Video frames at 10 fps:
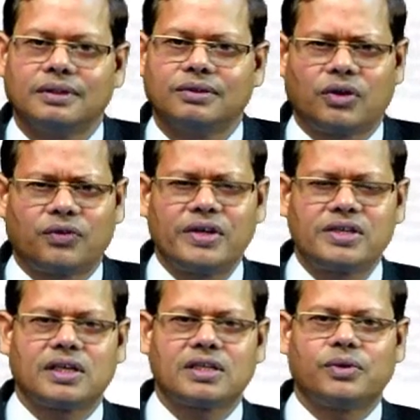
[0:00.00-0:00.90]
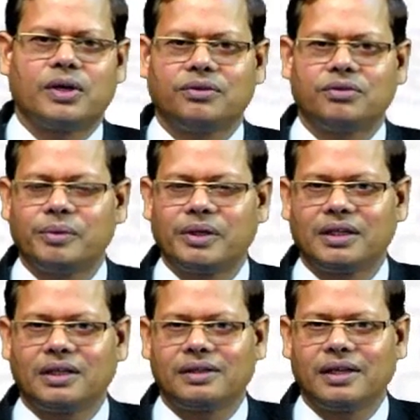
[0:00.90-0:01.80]
For facials, whatever
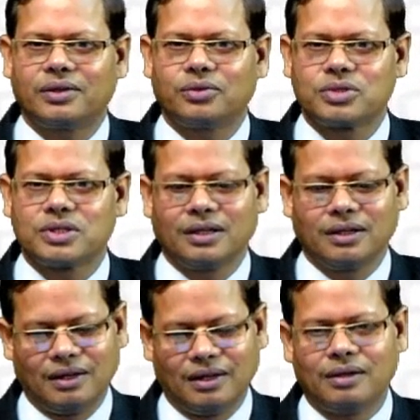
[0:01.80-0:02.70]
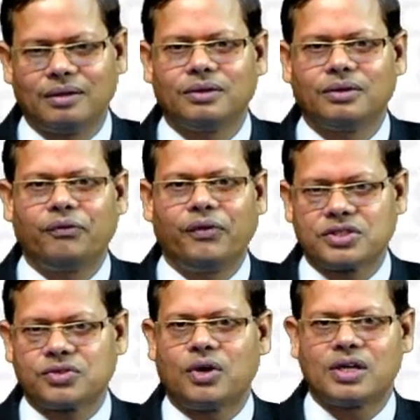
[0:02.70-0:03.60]
material they are using,
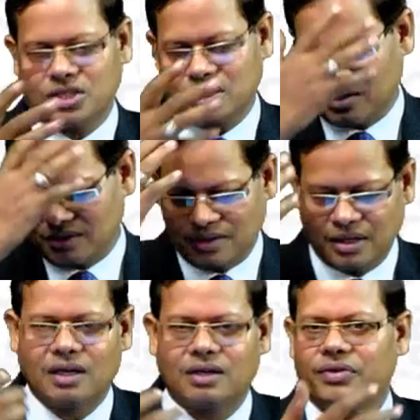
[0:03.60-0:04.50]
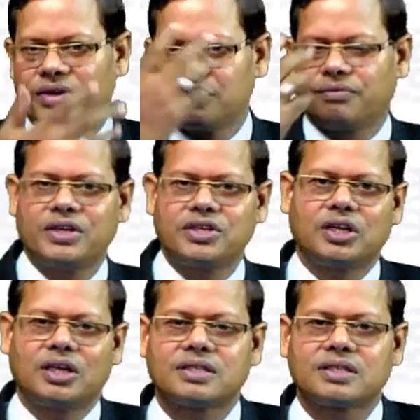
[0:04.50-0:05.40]
face wash or
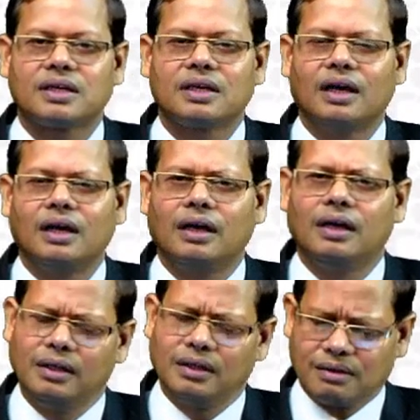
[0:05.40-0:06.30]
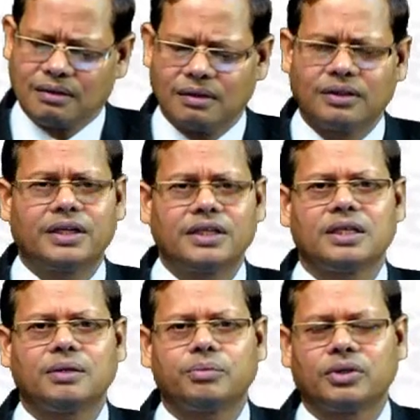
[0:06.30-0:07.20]
facials, that is
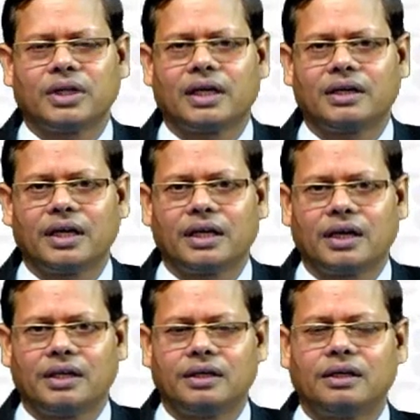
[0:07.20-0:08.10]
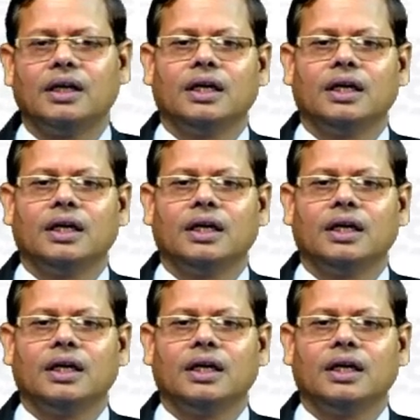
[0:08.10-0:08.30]
input, they can take credit.